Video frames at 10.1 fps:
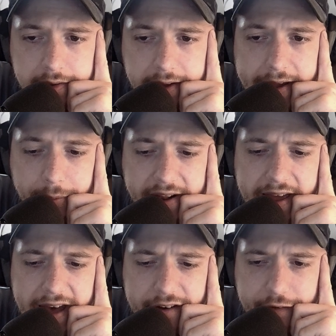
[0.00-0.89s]
like what
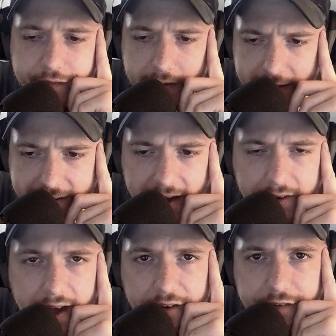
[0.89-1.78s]
I have, I feel like
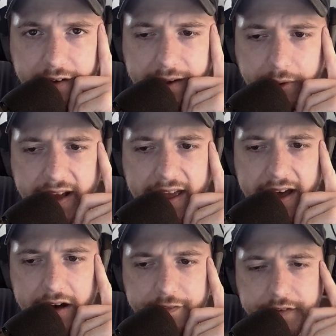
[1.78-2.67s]
I, I feel like what I
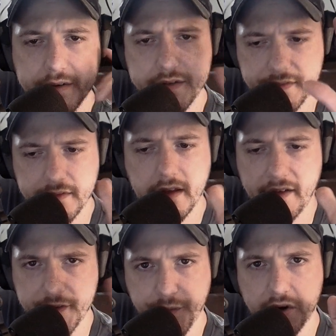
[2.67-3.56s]
have is
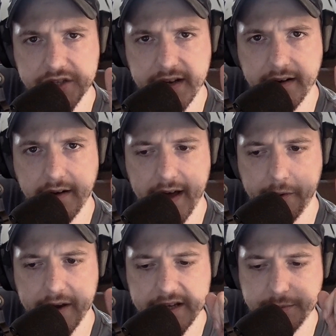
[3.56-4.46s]
I was fortunate in a lot
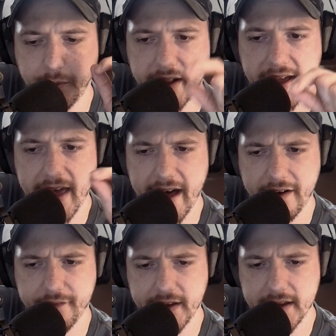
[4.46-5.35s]
of ways, but what I
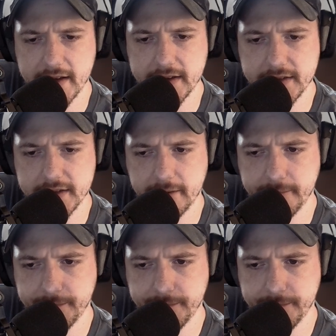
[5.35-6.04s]
have is